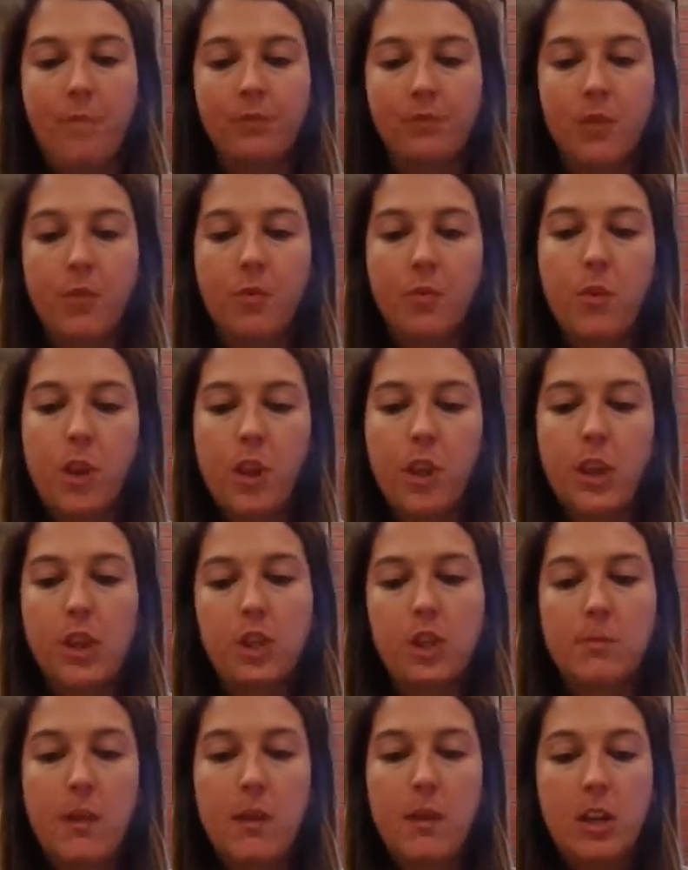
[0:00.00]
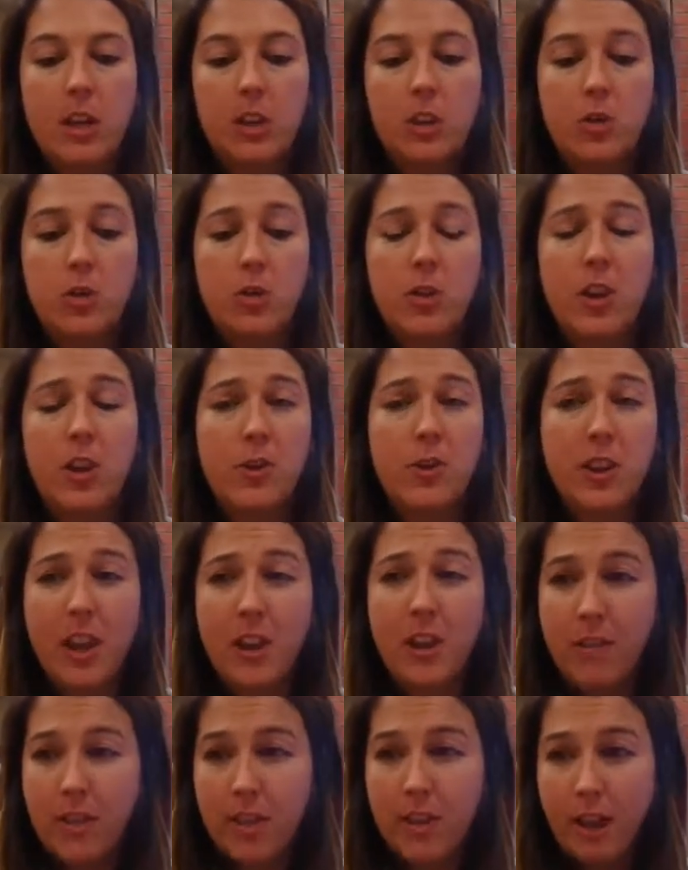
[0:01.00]
really just making sure that you're
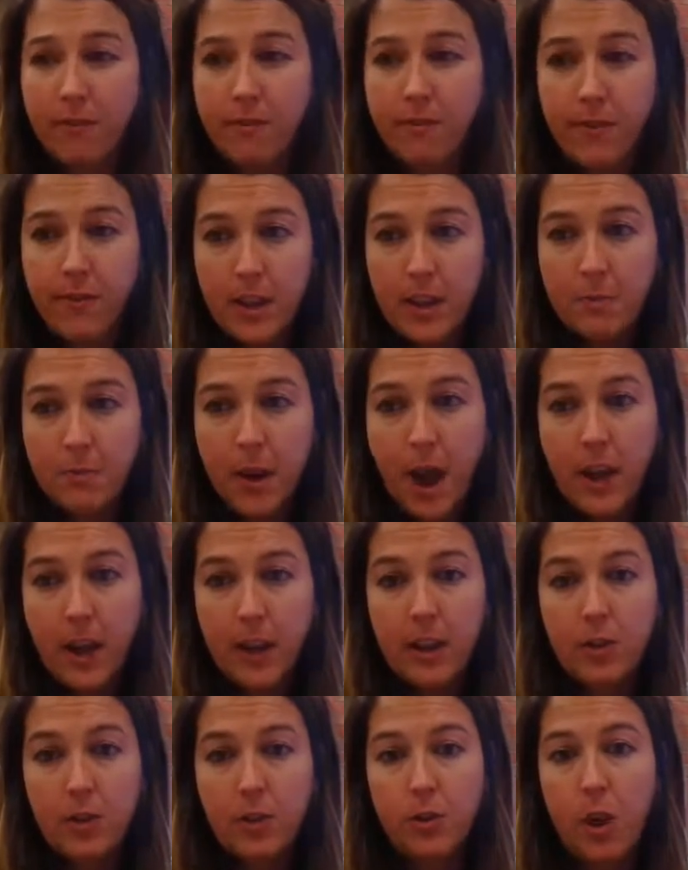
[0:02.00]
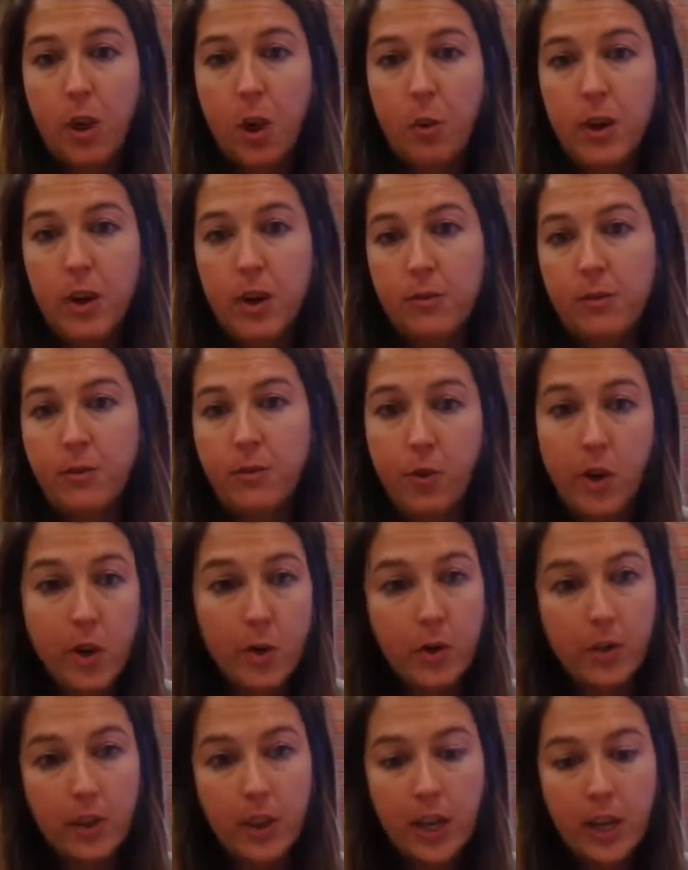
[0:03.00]
giving that feedback and you're going in
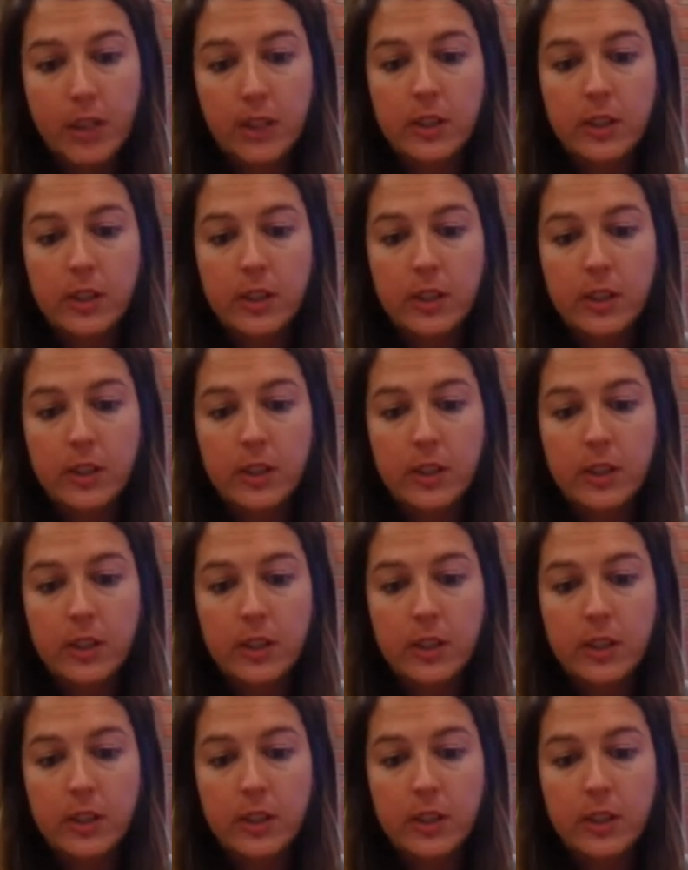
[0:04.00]
frequently.